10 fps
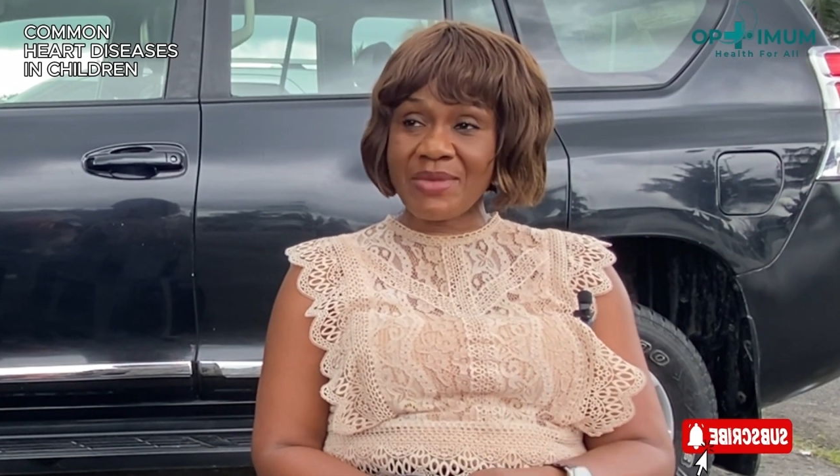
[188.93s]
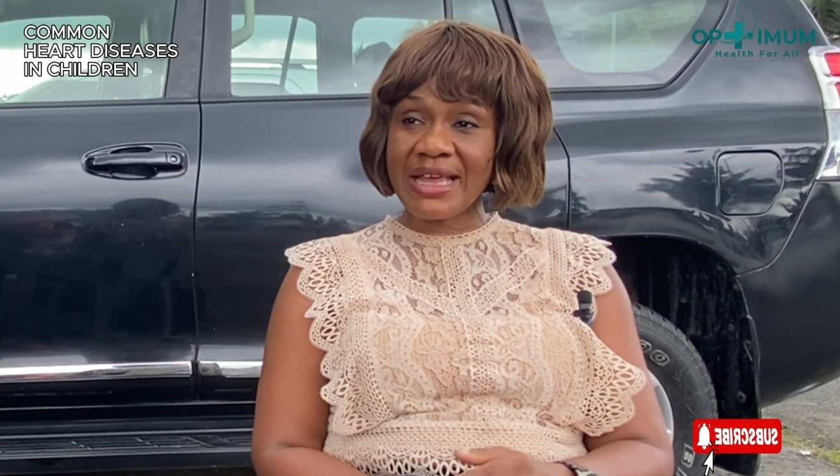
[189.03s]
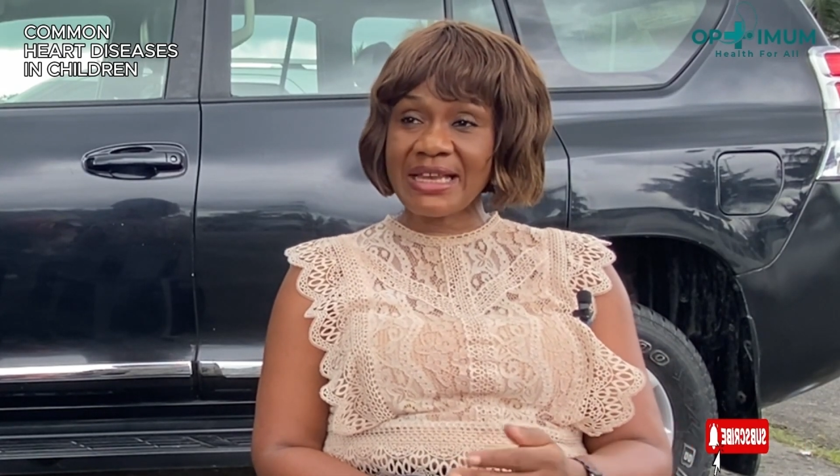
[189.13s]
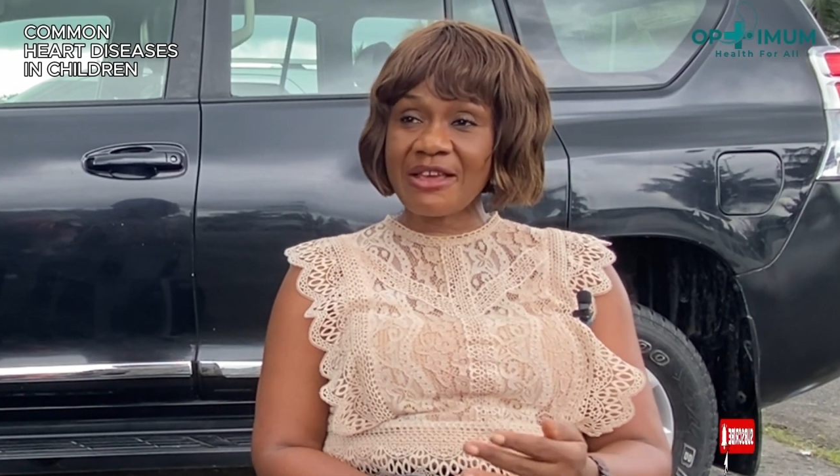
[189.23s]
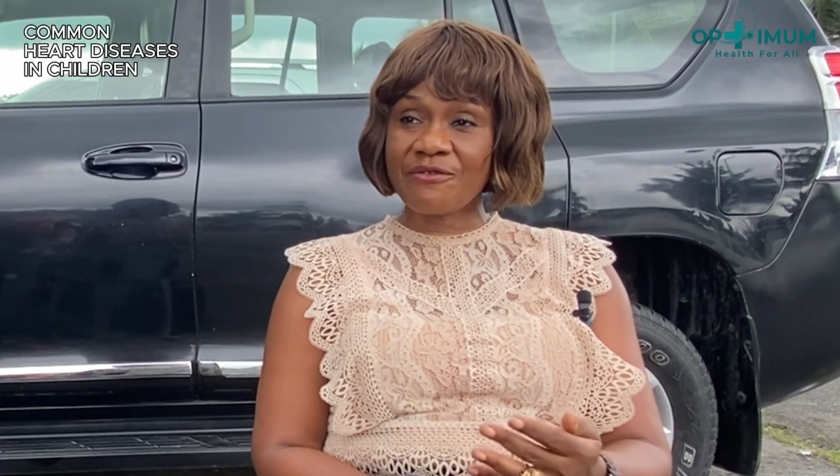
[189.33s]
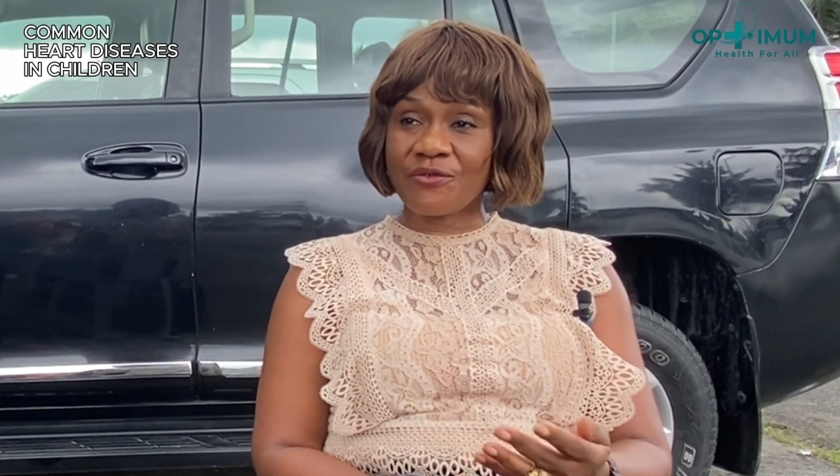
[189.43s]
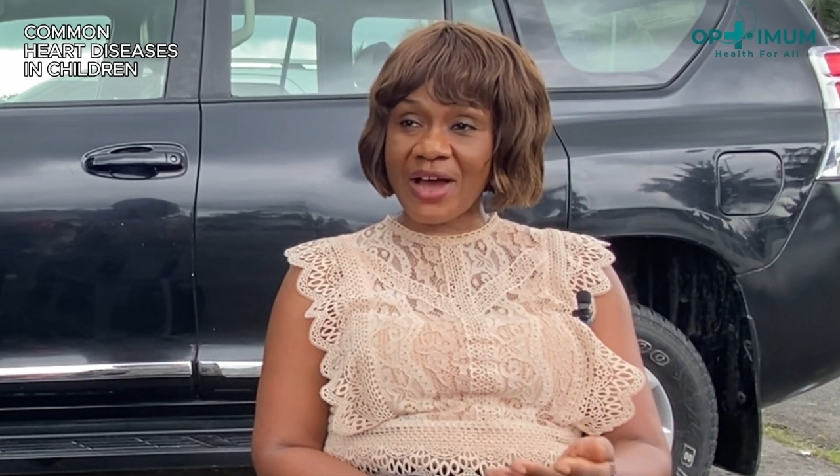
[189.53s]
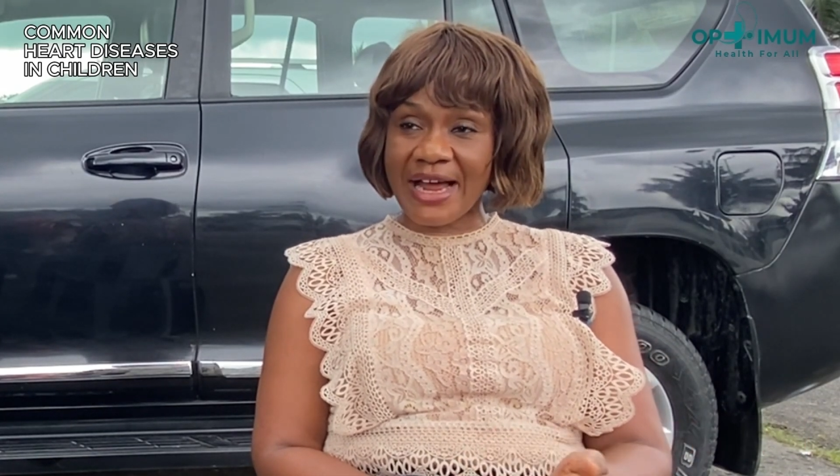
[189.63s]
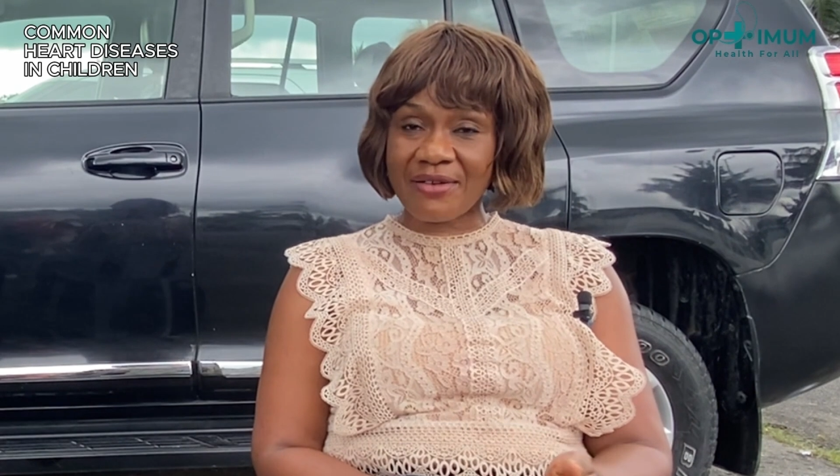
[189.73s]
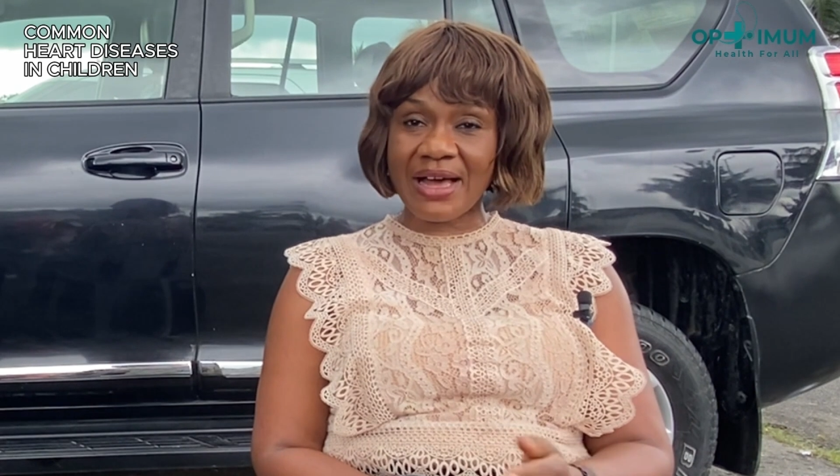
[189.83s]
mainly
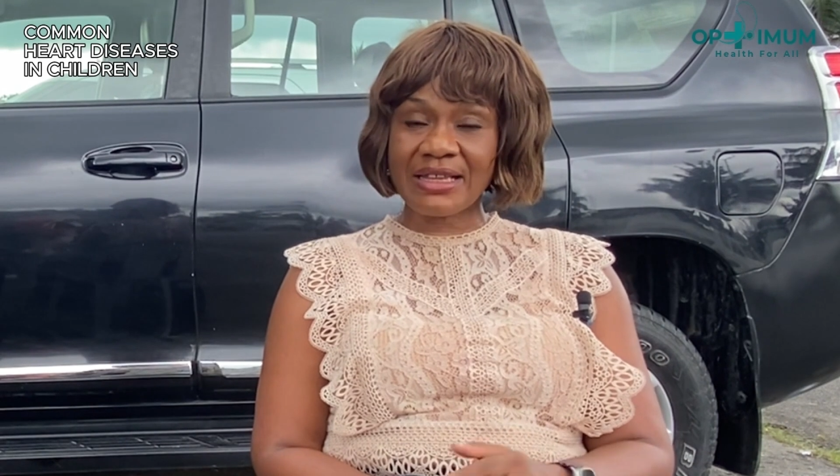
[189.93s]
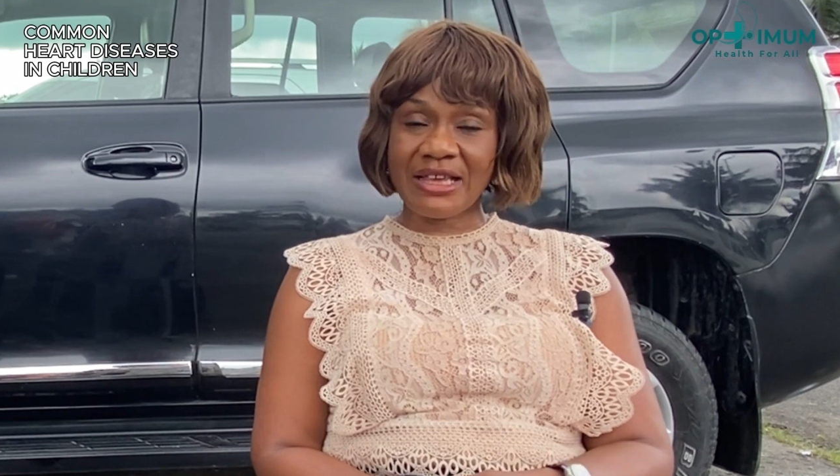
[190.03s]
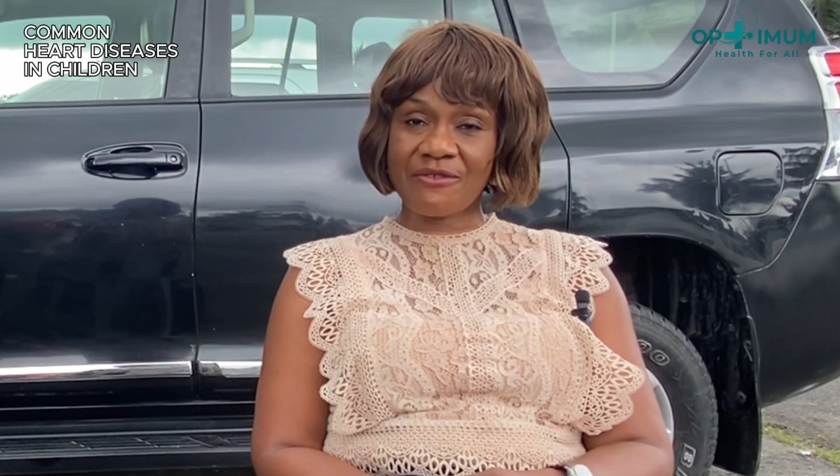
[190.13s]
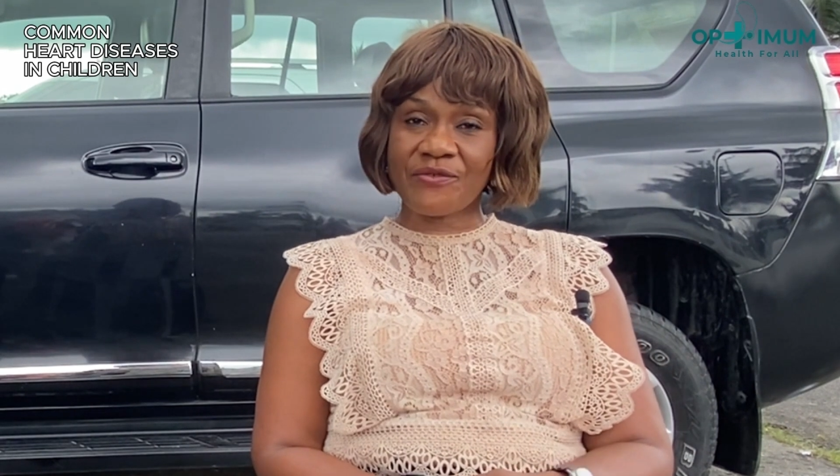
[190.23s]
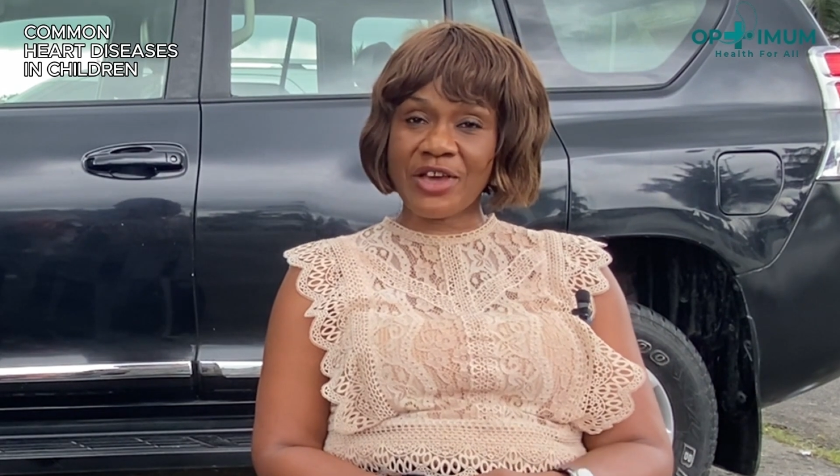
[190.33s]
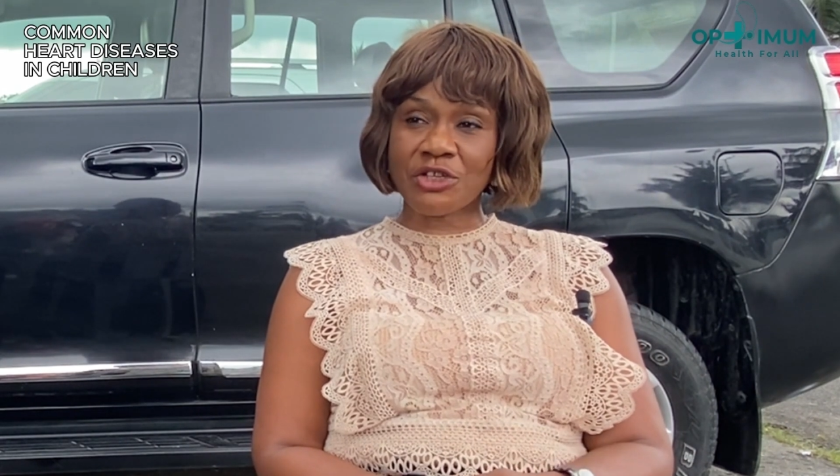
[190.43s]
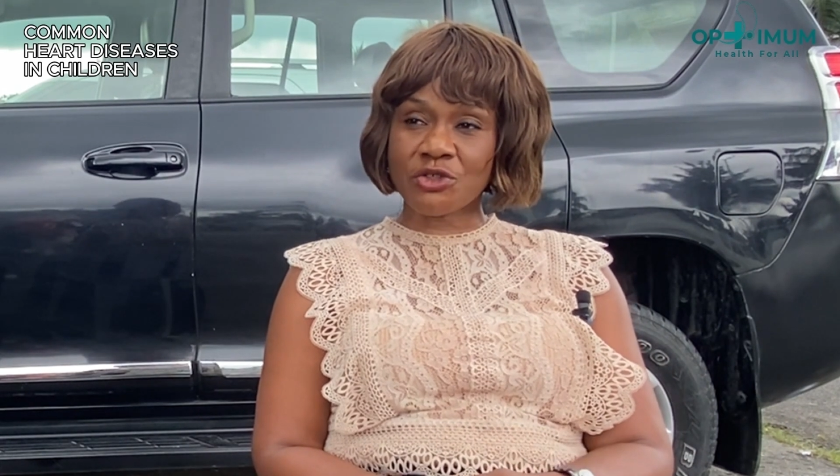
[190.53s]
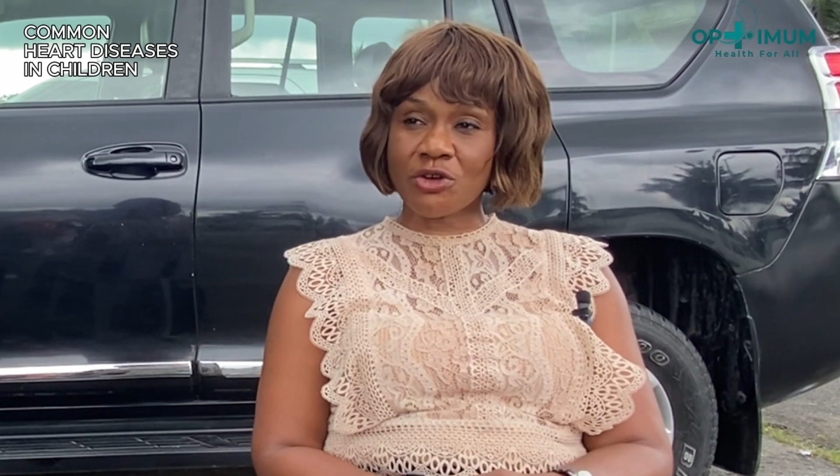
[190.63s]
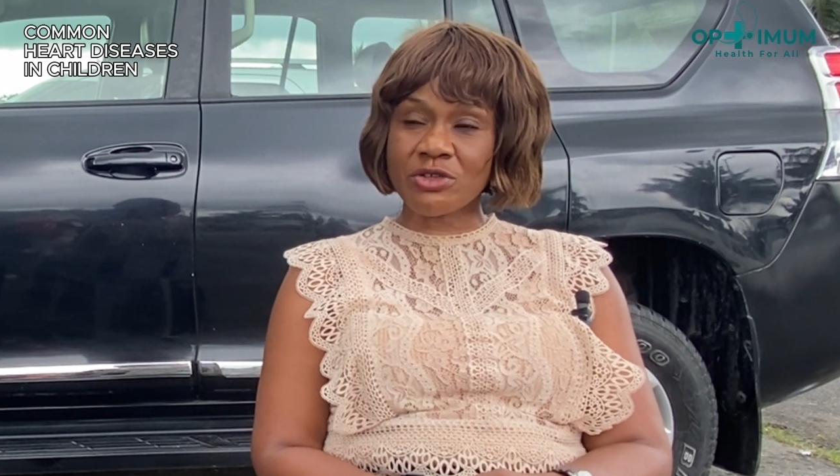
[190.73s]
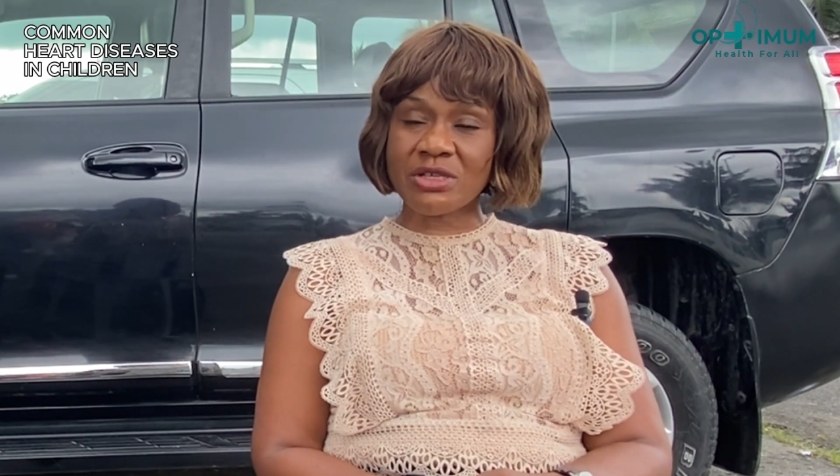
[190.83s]
viral
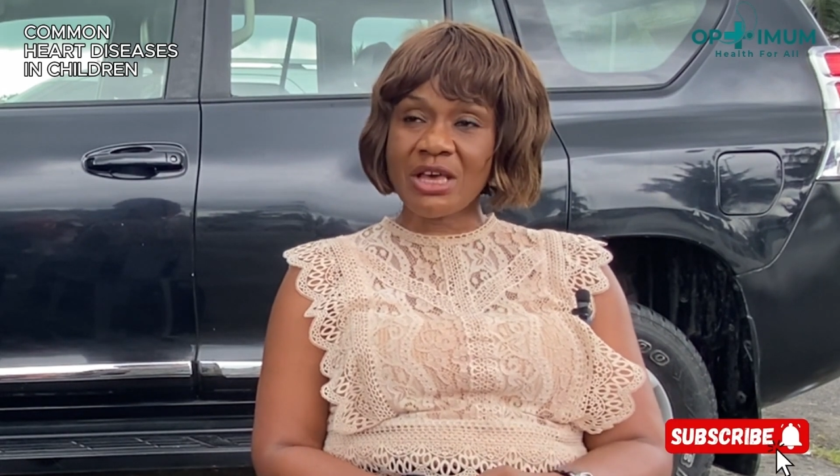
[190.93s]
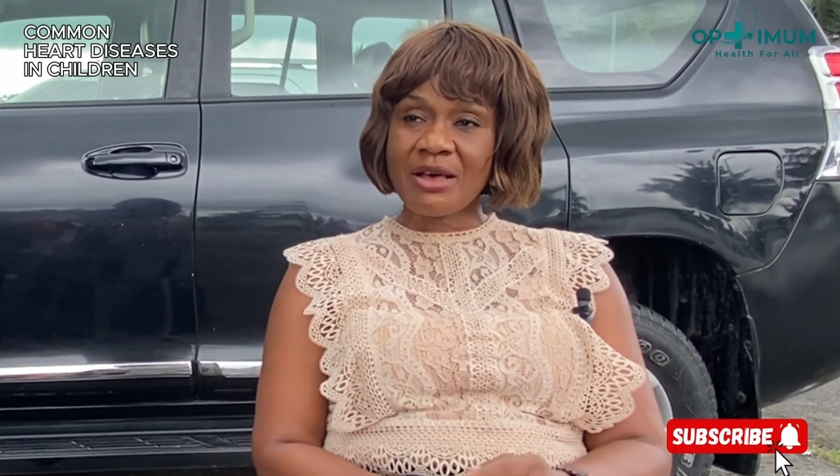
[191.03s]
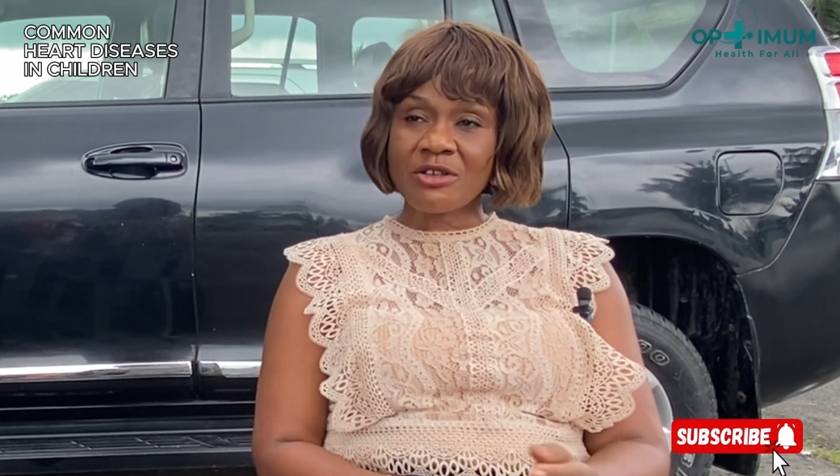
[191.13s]
infections.